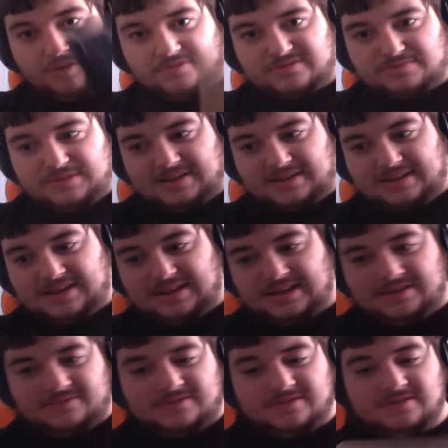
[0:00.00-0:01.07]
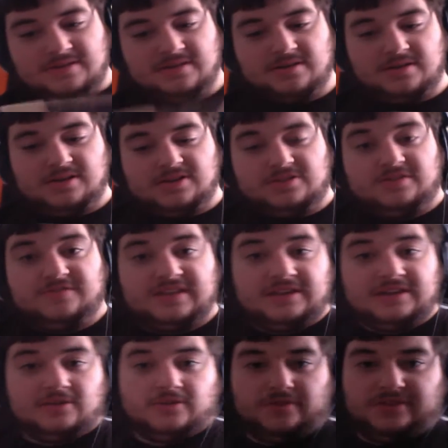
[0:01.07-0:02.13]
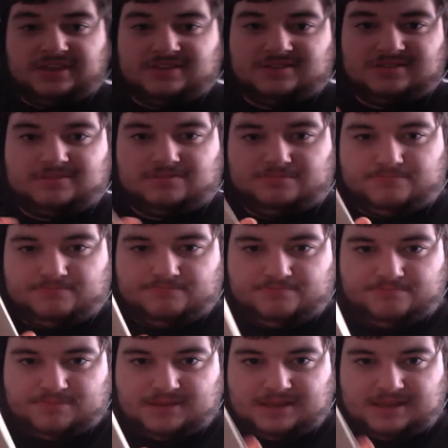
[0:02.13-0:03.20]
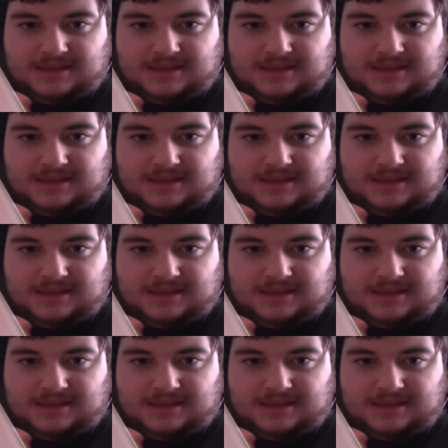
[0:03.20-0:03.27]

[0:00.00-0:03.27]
bit here. You've then got this bit here. You've